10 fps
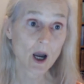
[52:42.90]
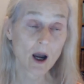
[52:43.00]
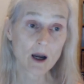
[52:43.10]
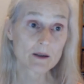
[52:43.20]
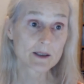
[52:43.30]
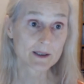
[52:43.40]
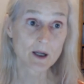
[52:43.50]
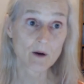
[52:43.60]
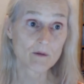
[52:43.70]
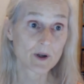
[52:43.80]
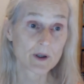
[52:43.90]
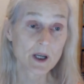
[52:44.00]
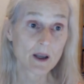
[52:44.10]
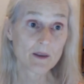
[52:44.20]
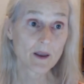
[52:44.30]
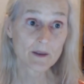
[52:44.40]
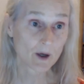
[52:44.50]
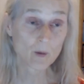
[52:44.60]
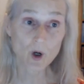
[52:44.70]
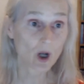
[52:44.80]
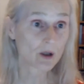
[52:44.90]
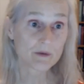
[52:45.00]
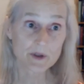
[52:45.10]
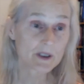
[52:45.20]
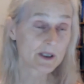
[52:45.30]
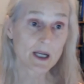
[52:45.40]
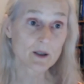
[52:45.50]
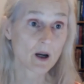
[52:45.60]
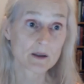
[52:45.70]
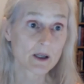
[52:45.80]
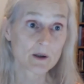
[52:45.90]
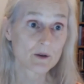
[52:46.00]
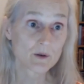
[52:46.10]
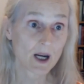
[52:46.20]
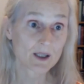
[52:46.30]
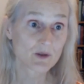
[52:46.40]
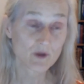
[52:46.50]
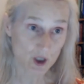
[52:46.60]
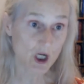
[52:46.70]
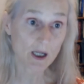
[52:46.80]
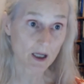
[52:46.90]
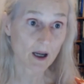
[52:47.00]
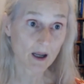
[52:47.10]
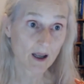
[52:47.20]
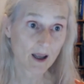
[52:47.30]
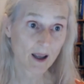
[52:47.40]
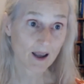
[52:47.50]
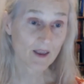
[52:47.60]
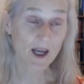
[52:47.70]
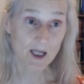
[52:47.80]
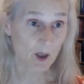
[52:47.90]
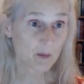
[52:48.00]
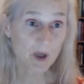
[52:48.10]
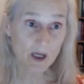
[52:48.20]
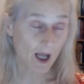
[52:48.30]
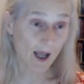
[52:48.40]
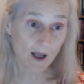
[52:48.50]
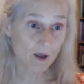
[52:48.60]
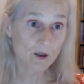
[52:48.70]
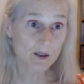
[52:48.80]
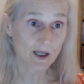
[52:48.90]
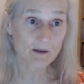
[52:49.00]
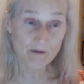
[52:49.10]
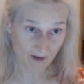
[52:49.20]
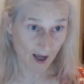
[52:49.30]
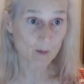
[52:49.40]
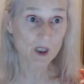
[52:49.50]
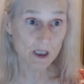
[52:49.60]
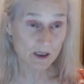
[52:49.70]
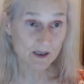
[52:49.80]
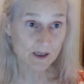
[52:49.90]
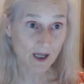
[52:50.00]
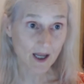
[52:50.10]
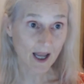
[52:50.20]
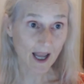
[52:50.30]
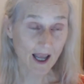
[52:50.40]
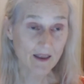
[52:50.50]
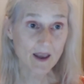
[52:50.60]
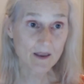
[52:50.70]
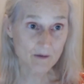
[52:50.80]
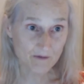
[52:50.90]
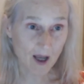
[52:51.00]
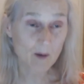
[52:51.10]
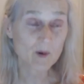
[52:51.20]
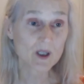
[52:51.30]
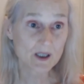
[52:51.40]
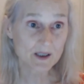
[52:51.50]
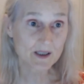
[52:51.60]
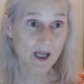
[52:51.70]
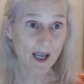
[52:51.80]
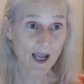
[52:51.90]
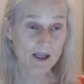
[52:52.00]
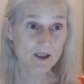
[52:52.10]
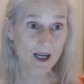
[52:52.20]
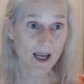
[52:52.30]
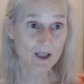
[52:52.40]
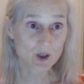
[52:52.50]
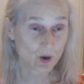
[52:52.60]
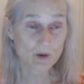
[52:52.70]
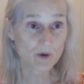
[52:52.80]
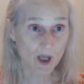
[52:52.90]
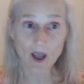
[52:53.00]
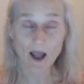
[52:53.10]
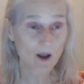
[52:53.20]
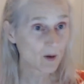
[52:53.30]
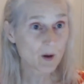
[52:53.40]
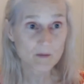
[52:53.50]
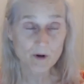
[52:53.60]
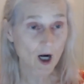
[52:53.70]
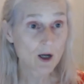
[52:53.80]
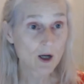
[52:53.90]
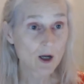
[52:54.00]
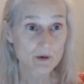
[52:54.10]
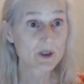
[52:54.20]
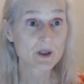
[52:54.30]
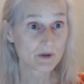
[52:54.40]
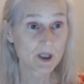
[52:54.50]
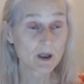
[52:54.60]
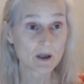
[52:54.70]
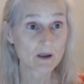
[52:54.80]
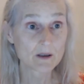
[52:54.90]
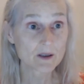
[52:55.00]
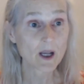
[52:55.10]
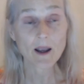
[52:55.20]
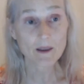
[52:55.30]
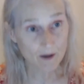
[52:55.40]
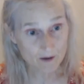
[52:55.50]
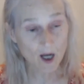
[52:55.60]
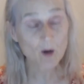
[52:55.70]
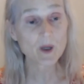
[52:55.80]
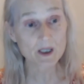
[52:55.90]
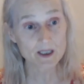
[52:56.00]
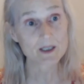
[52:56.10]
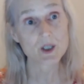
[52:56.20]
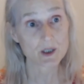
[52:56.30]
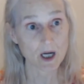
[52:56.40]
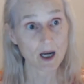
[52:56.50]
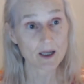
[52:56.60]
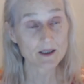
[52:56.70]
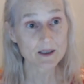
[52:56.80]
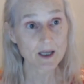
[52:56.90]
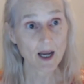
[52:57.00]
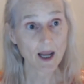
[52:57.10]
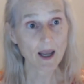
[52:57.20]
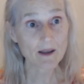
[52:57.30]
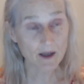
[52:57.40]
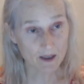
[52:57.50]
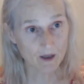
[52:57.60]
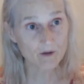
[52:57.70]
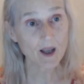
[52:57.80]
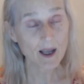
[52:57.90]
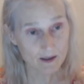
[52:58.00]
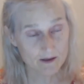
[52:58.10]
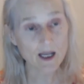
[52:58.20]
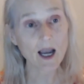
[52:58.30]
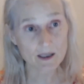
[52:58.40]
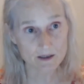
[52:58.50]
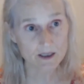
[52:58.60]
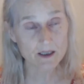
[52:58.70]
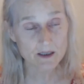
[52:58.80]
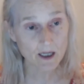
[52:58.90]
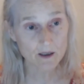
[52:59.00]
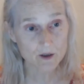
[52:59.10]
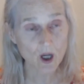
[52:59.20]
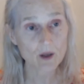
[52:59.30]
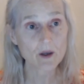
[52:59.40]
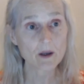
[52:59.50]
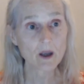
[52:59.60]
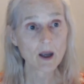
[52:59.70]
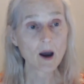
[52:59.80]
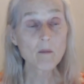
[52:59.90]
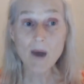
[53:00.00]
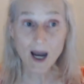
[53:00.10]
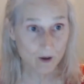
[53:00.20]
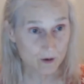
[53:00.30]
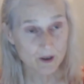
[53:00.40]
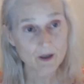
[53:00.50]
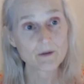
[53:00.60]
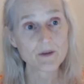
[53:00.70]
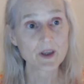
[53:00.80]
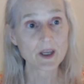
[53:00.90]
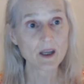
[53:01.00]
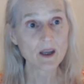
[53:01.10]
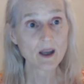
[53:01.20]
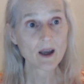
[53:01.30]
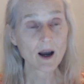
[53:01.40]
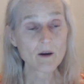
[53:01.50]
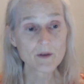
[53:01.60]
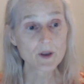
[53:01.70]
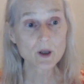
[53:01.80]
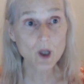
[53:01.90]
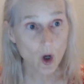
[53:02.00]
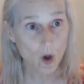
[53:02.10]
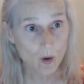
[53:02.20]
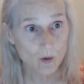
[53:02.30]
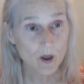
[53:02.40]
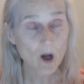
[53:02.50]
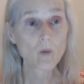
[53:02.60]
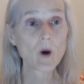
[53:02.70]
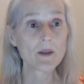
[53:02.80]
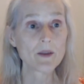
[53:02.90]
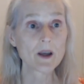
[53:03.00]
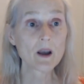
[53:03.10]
uh, discovered that there were all of these debt contracts for China that had been held in families, and then the families had, had sort of held them for hundreds of years, and they're now being digitized. And they give exact details on the amount of the of the loan, what the